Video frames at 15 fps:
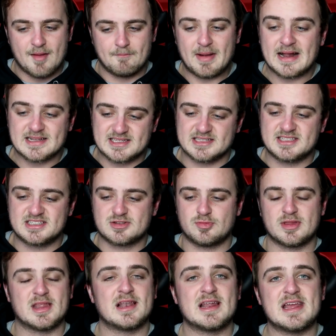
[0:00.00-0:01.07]
Man City to
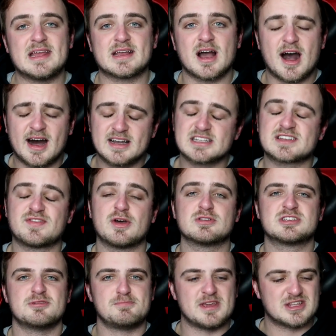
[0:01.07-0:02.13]
win the league,
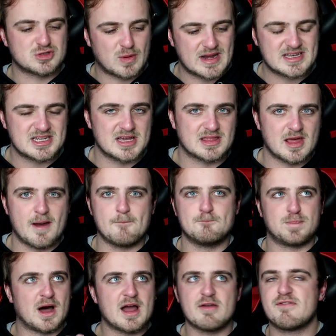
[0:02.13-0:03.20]
Huddersfield to be 20th
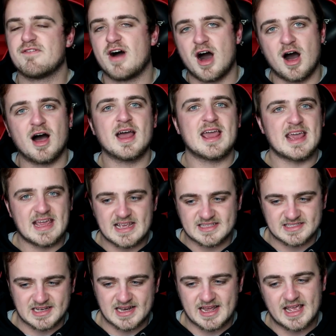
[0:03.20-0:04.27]
by far,
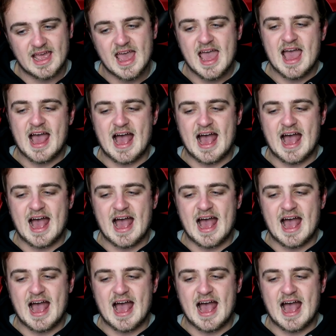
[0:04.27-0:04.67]
easily,